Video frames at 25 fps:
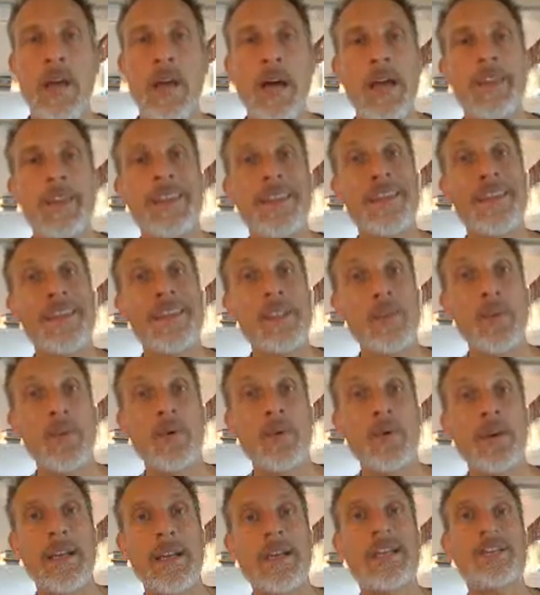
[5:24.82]
The next
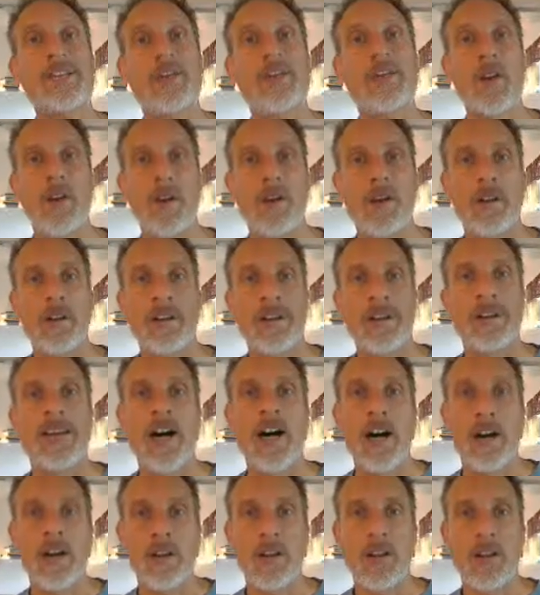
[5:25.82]
point is called the
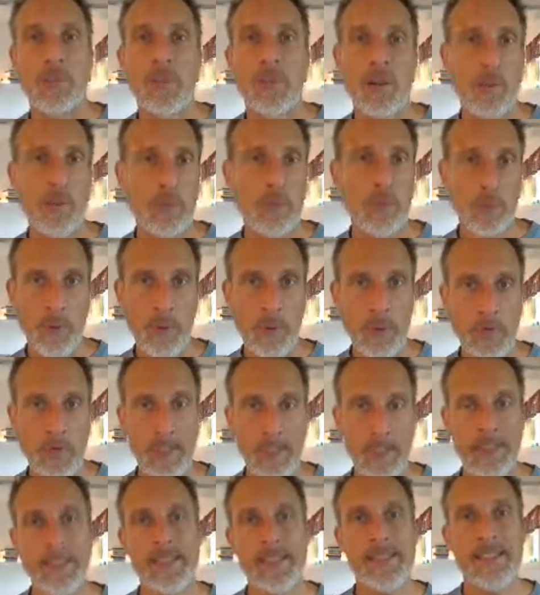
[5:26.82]
collarbone point.
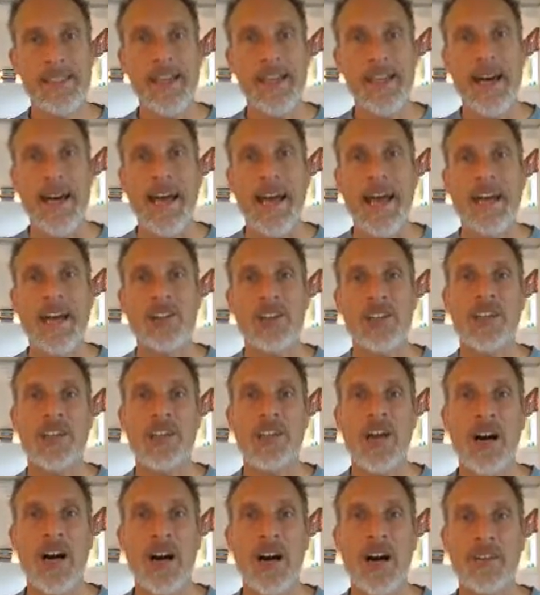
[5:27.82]
It's not actually
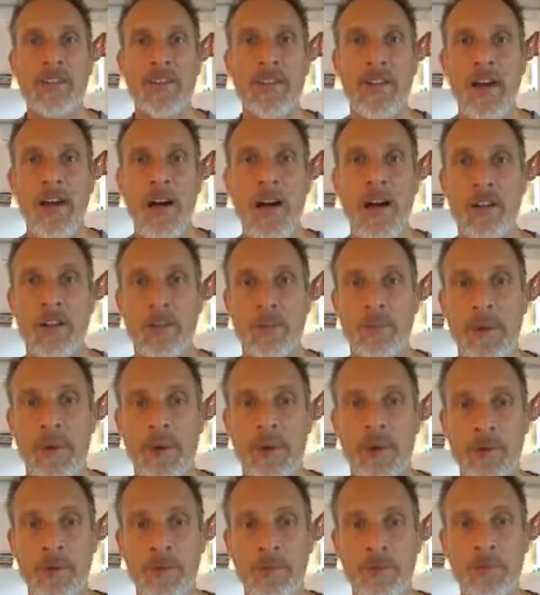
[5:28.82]
on the
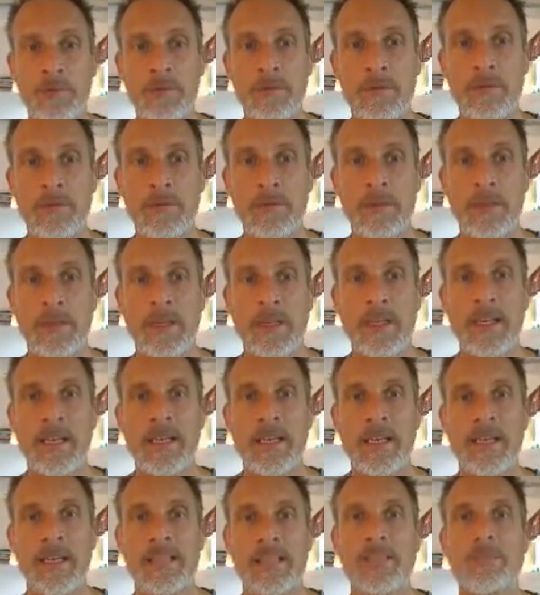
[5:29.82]
collarbone.
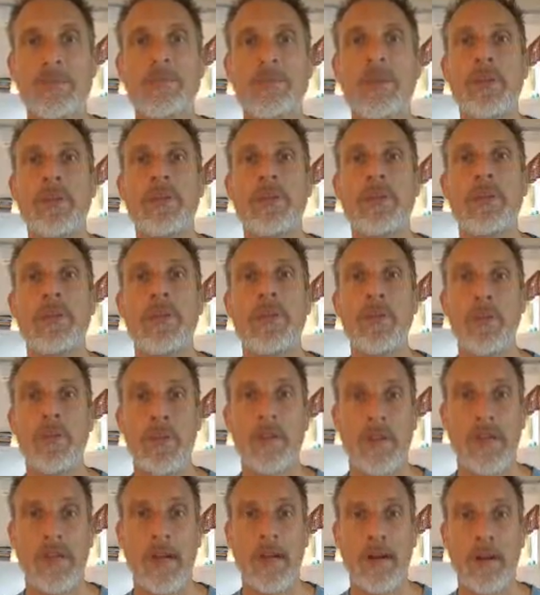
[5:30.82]
It's below the
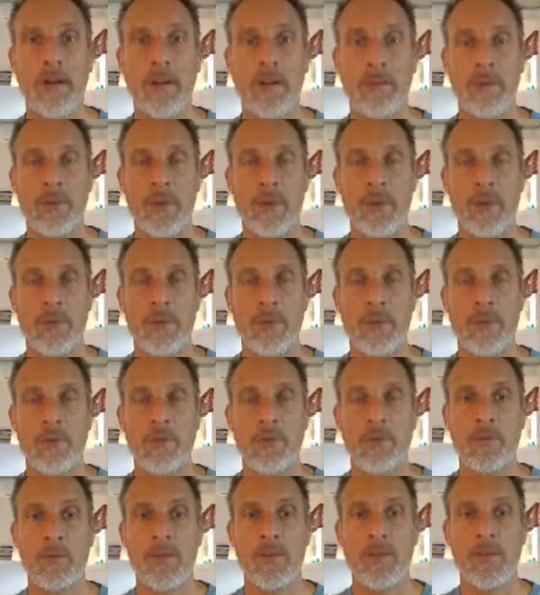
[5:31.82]
collarbone
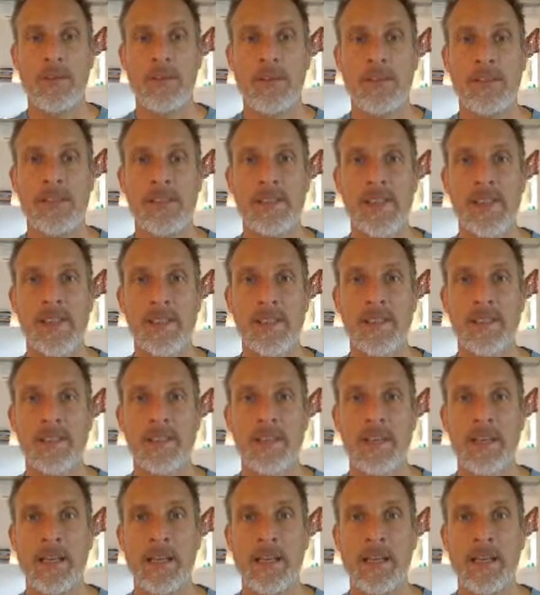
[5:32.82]
where the skin